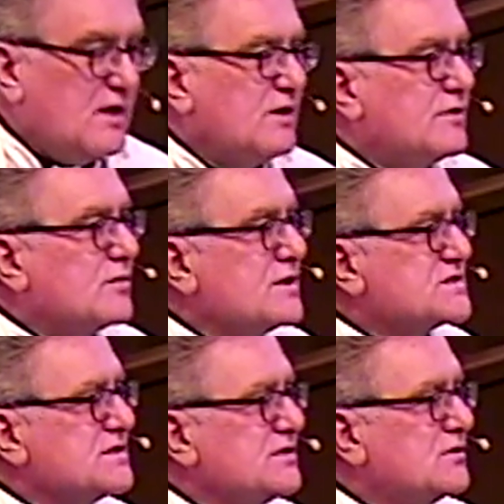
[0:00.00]
The
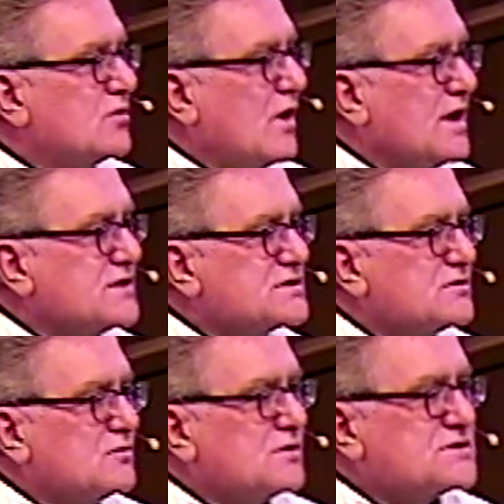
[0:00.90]
risen Christ
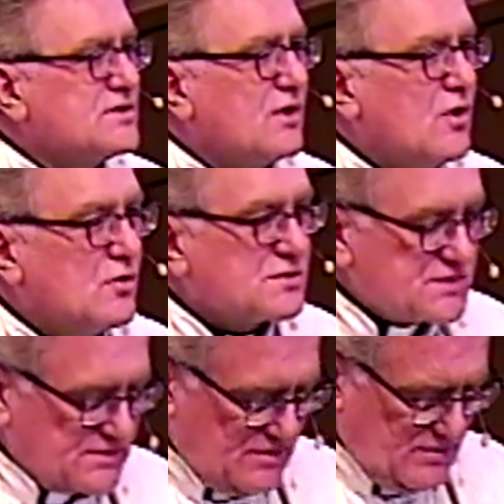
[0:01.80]
was the
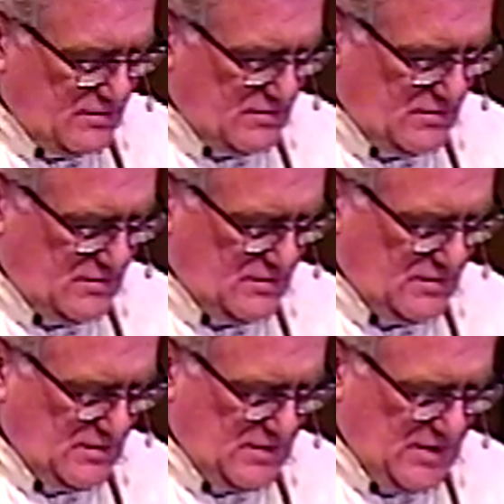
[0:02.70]
host.
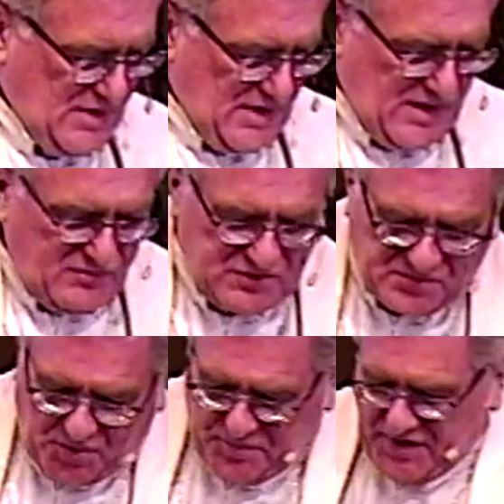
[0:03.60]
It was
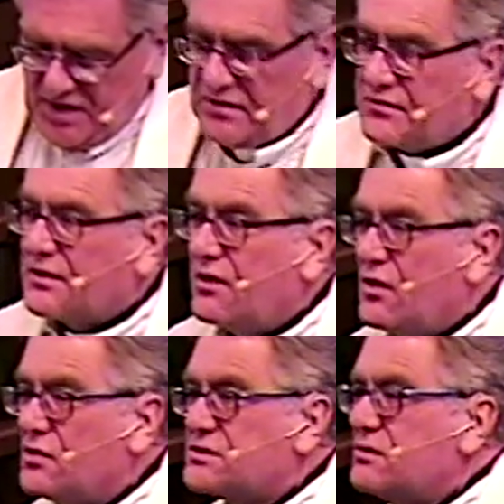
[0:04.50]
prepared for
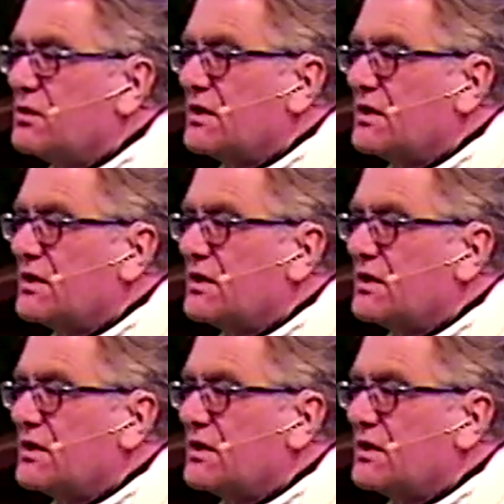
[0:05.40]
those who were